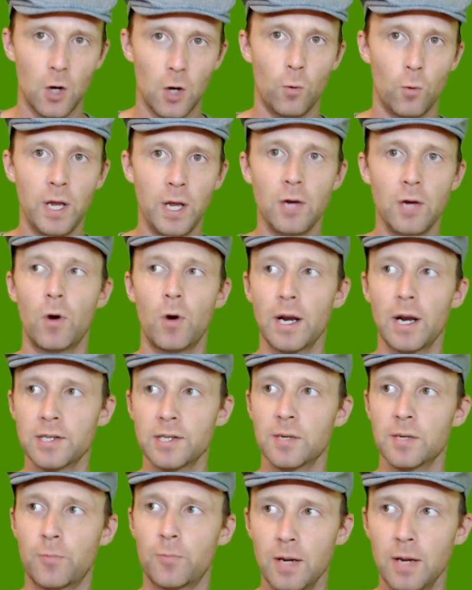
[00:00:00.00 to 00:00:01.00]
We want a
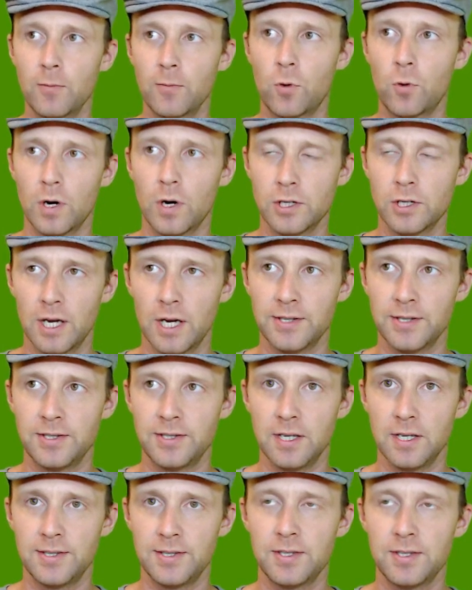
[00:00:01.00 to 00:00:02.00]
Supreme Court
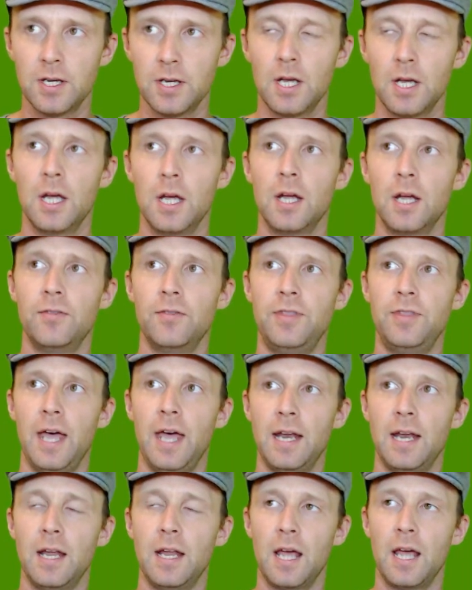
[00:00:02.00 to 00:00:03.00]
justice
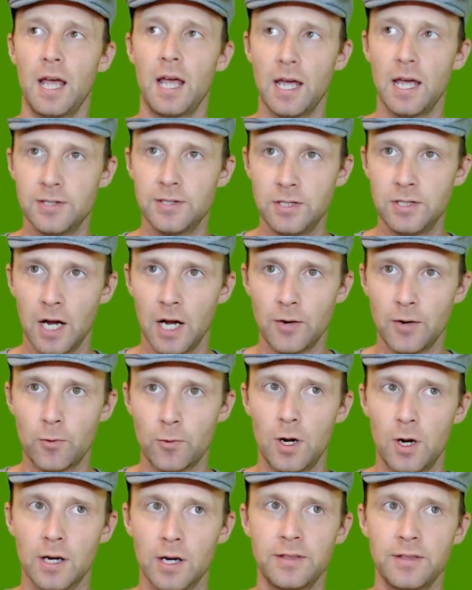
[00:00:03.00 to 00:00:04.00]
that has done
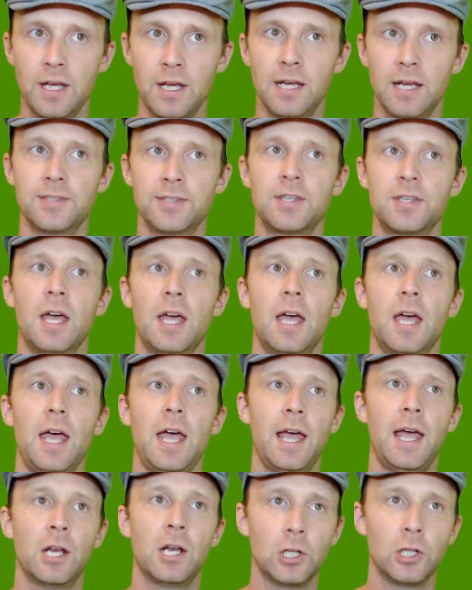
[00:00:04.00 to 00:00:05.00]
wrong things
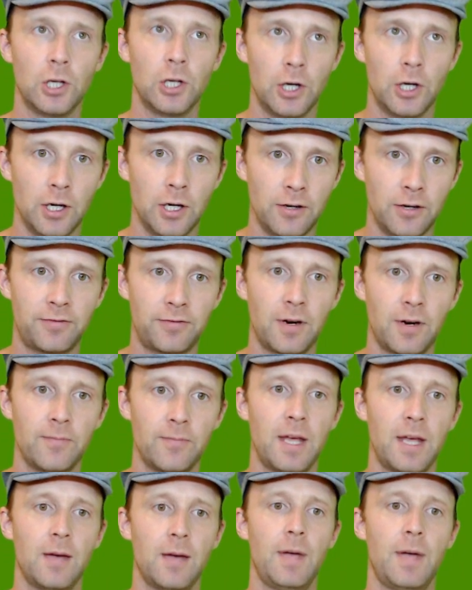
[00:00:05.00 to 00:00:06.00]
and learned from
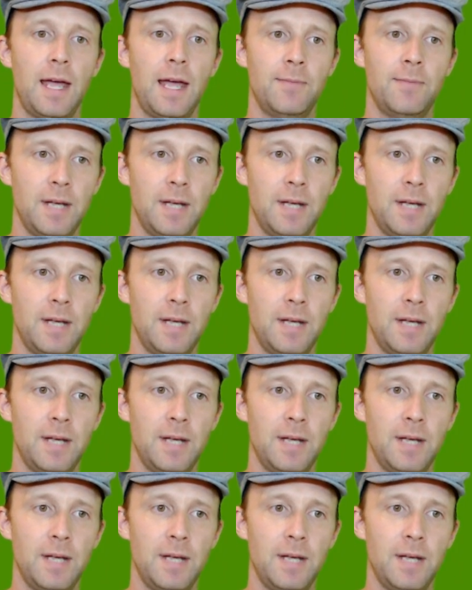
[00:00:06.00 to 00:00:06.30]
them and